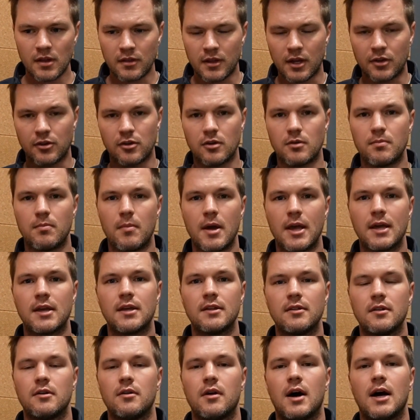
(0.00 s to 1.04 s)
that you're
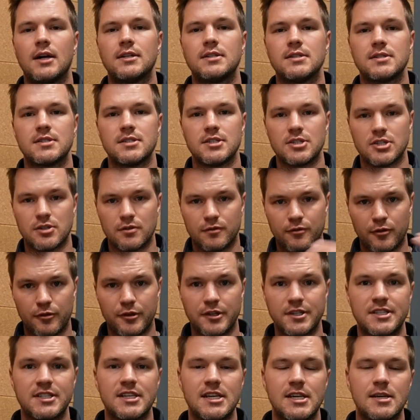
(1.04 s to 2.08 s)
making the right decision for
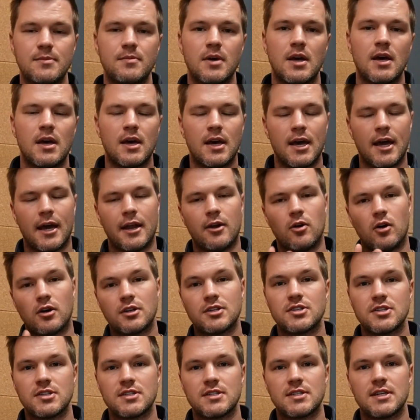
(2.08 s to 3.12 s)
the team and not
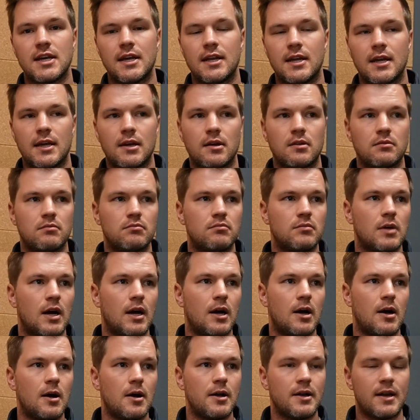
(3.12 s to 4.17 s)
just getting
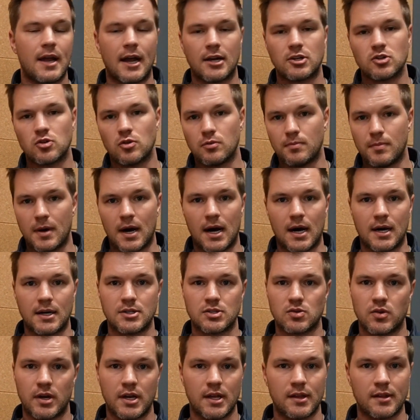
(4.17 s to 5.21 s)
uh, natural
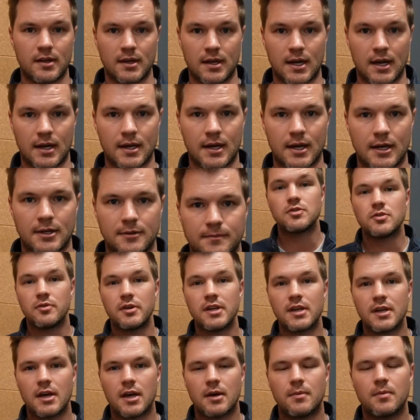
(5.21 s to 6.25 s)
bias or anything like that. To
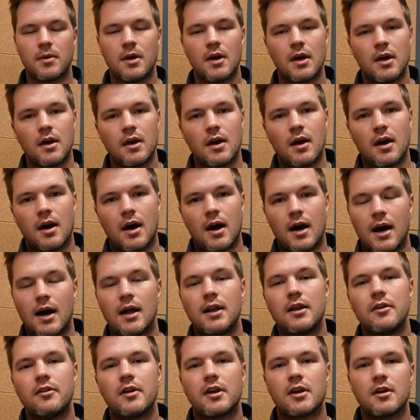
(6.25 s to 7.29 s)
recap, I
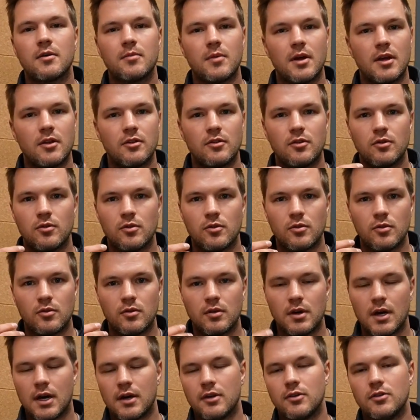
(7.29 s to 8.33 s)
highly recommend
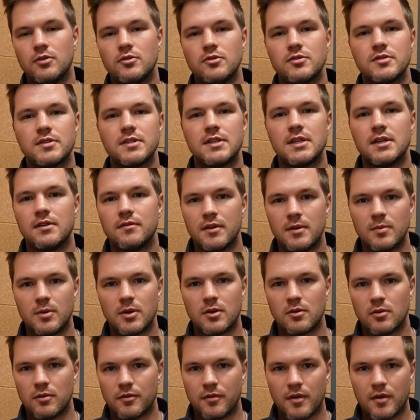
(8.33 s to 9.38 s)
you use the V B Q